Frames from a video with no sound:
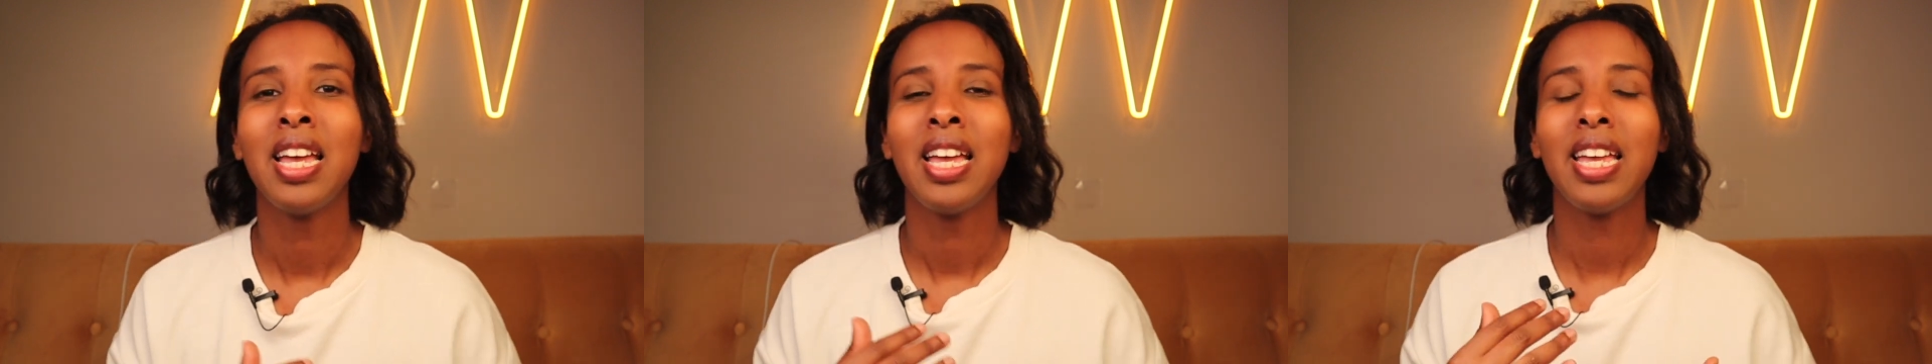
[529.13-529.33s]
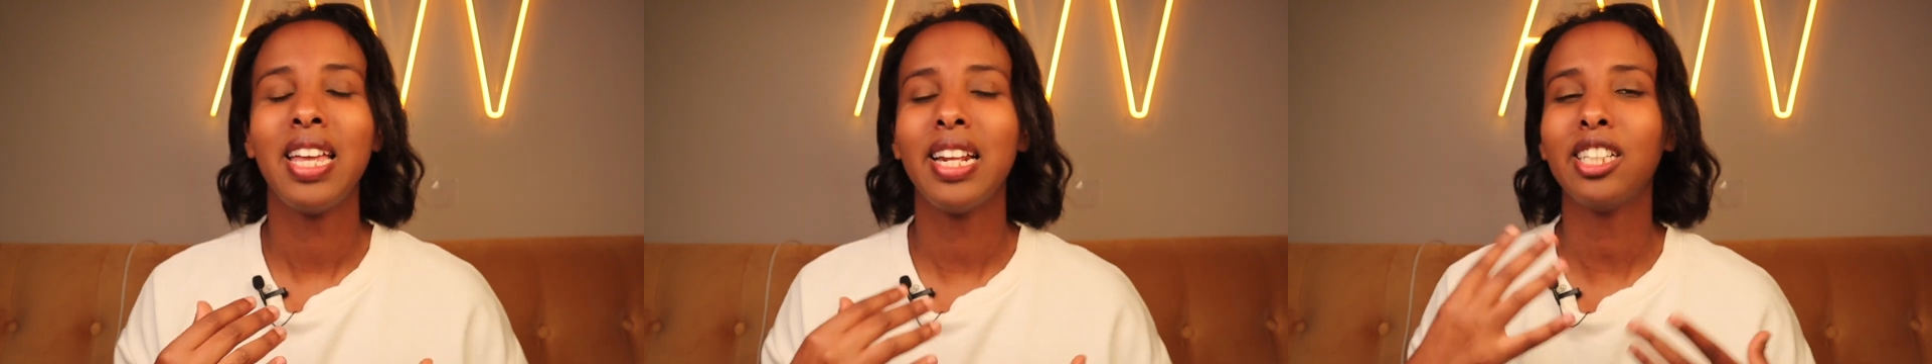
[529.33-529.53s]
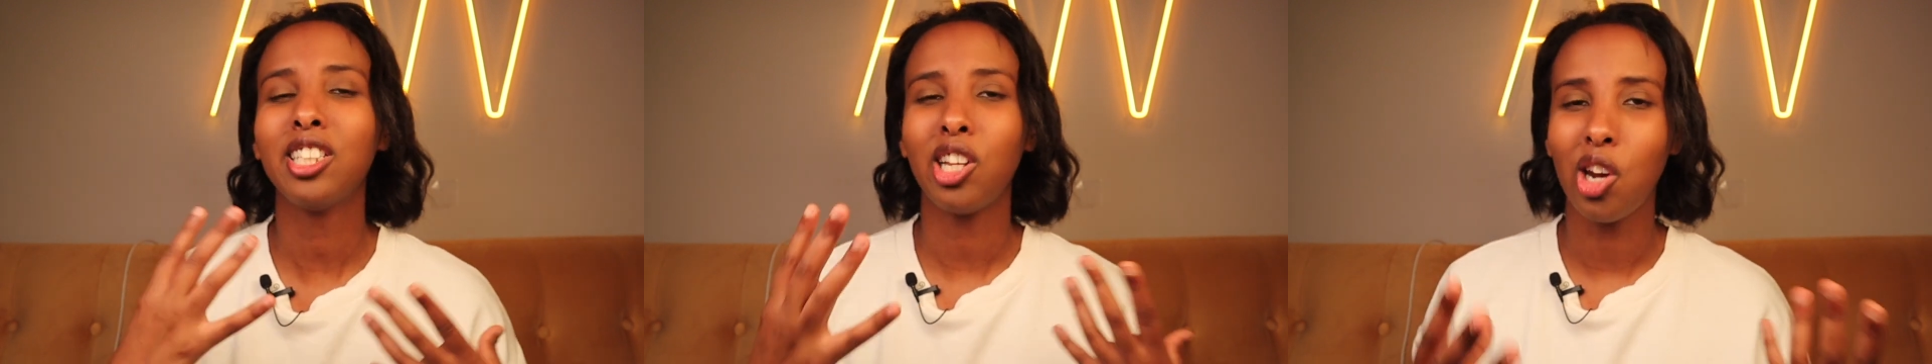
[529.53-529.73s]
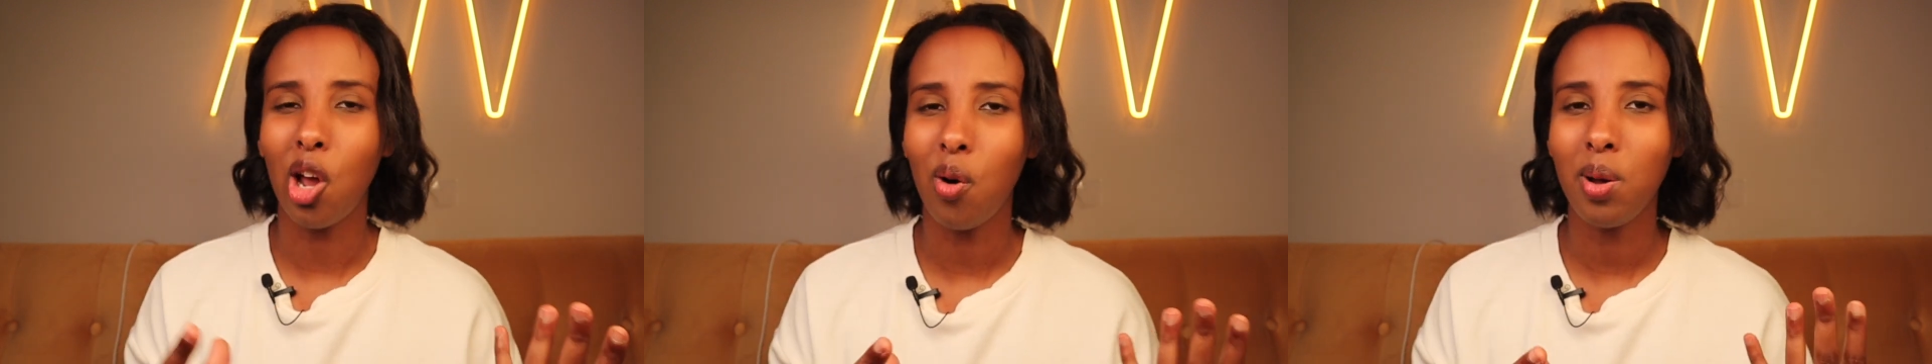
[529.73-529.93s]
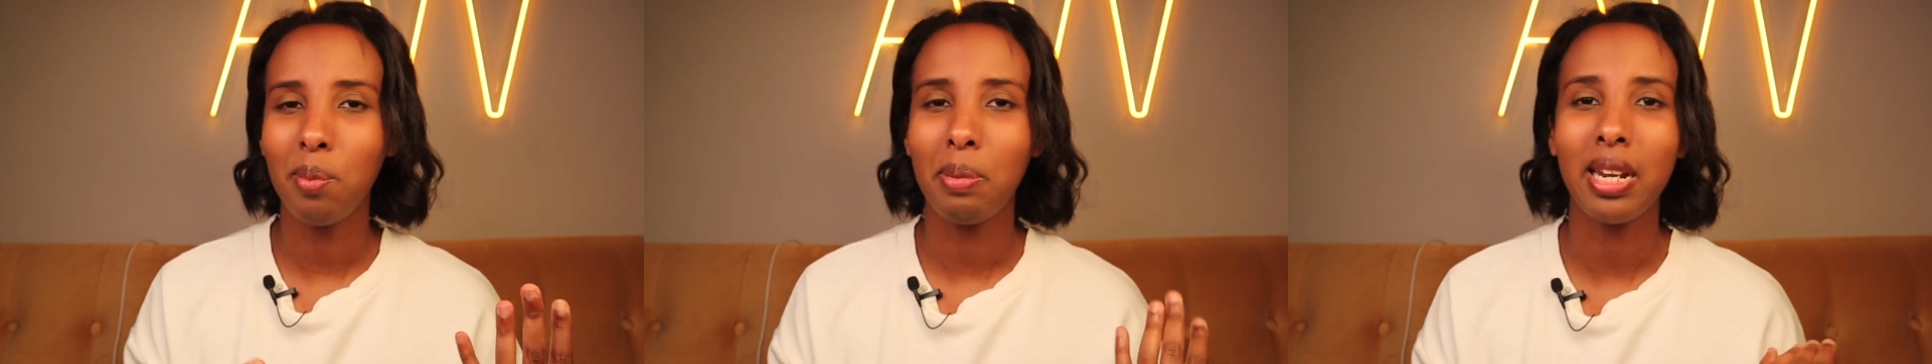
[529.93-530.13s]
he doesn't
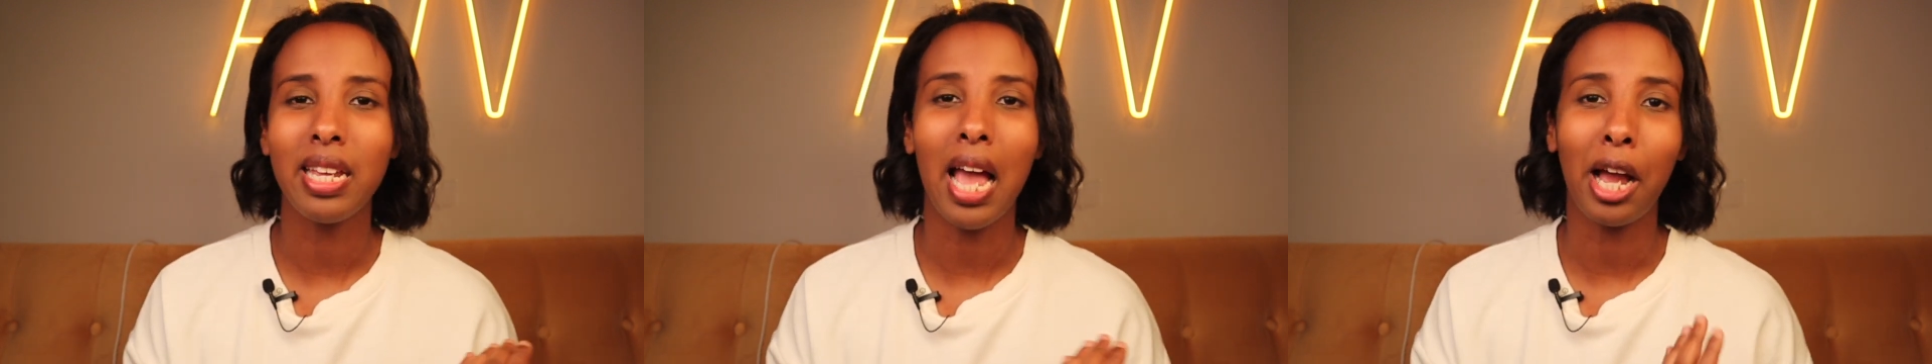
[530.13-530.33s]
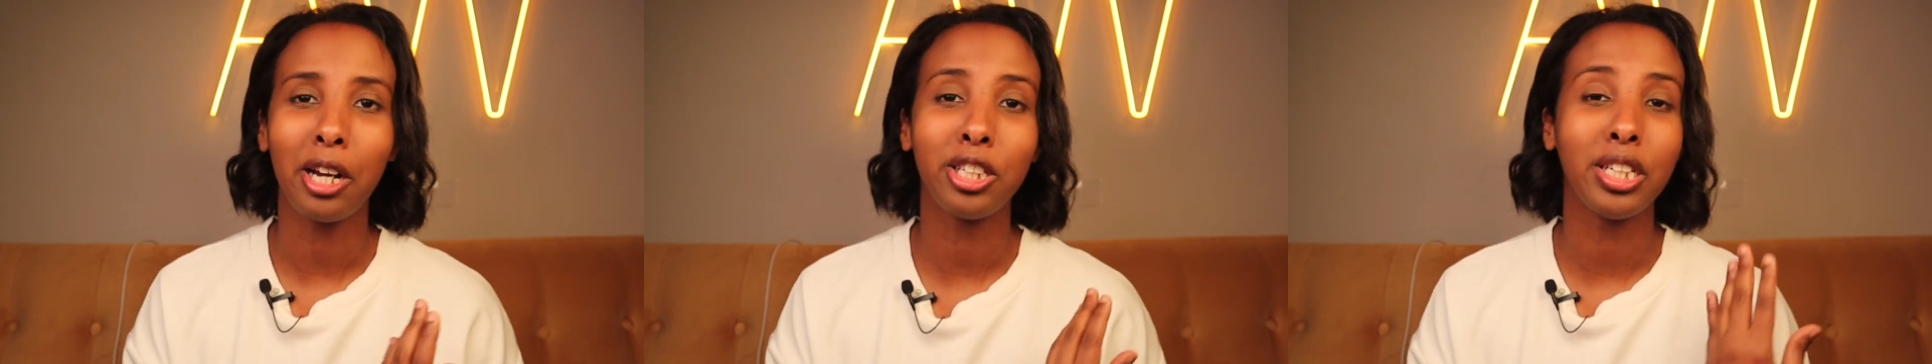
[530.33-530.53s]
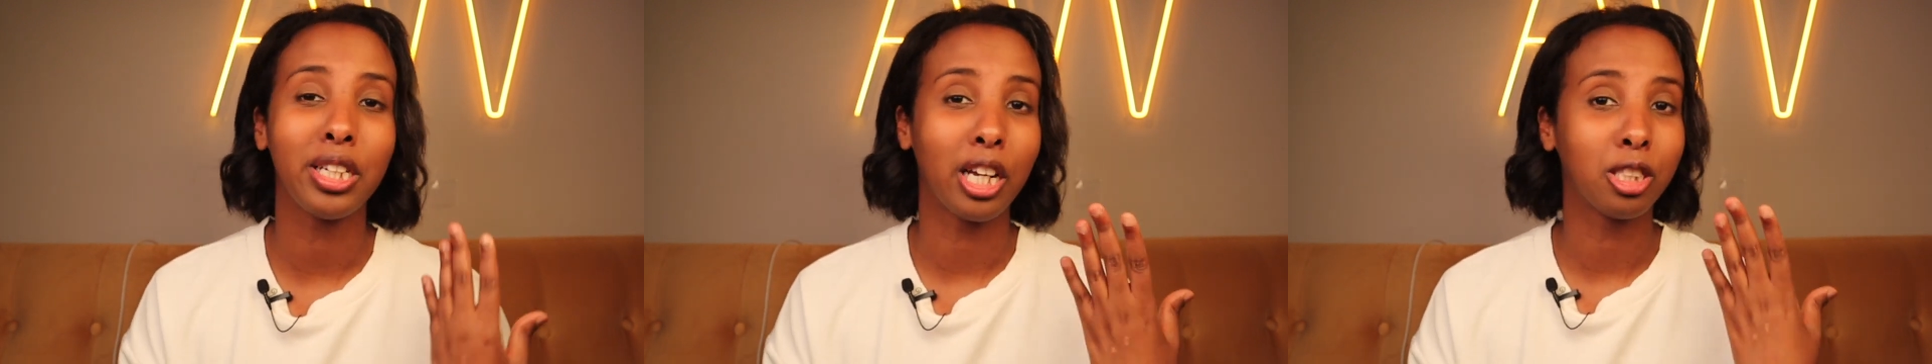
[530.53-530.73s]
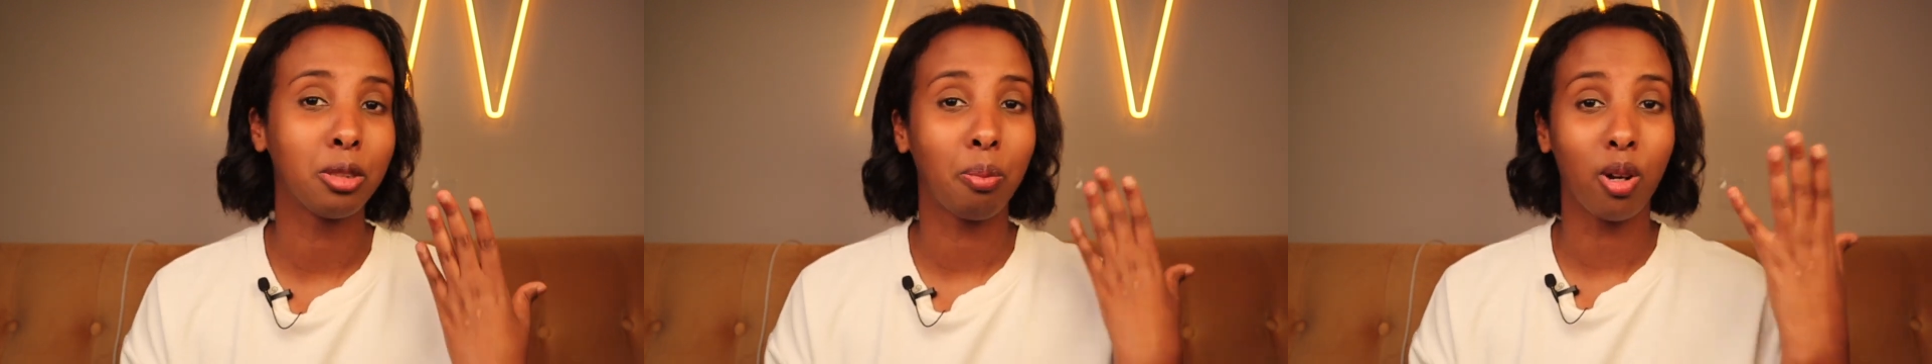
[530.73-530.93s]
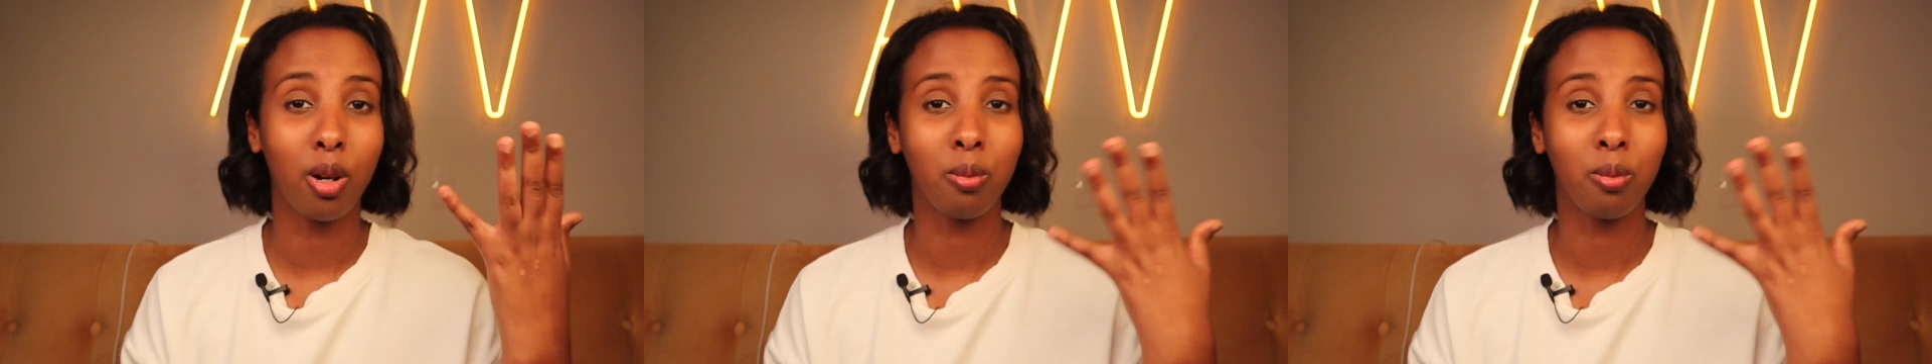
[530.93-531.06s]
know it, but he actually does put